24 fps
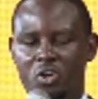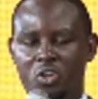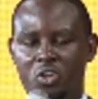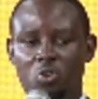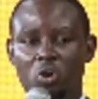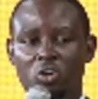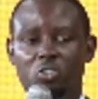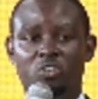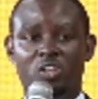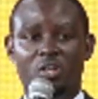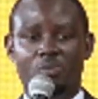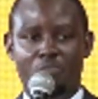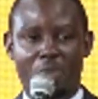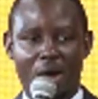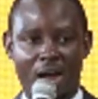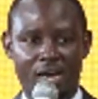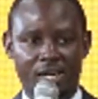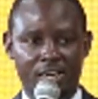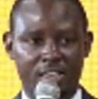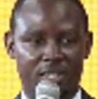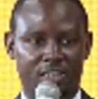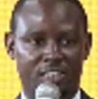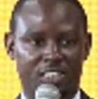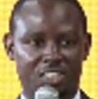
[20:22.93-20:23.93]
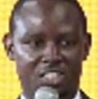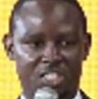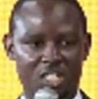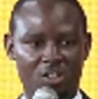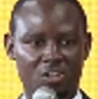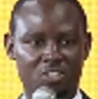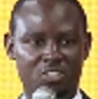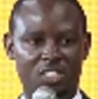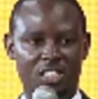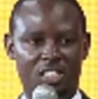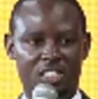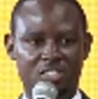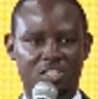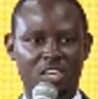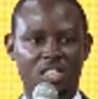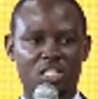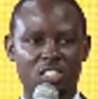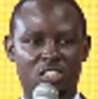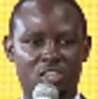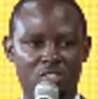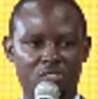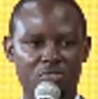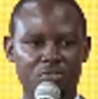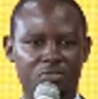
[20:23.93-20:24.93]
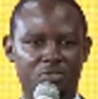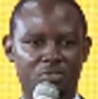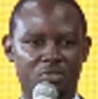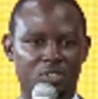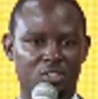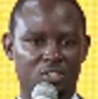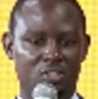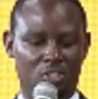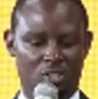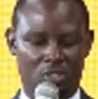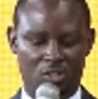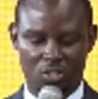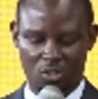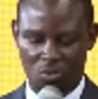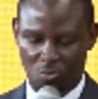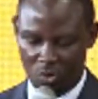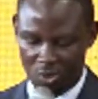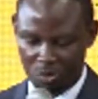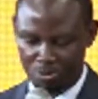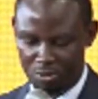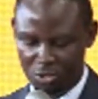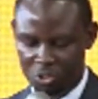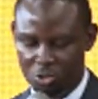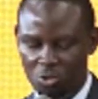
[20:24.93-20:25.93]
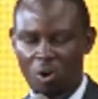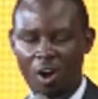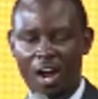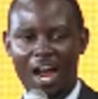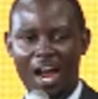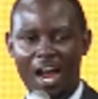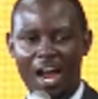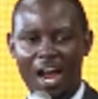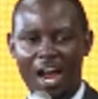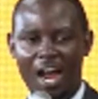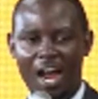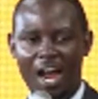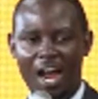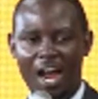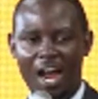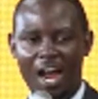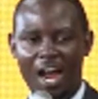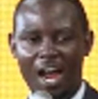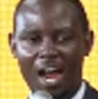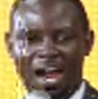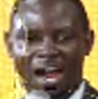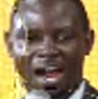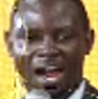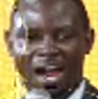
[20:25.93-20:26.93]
when you go to the bank, the sales executive, so happy to know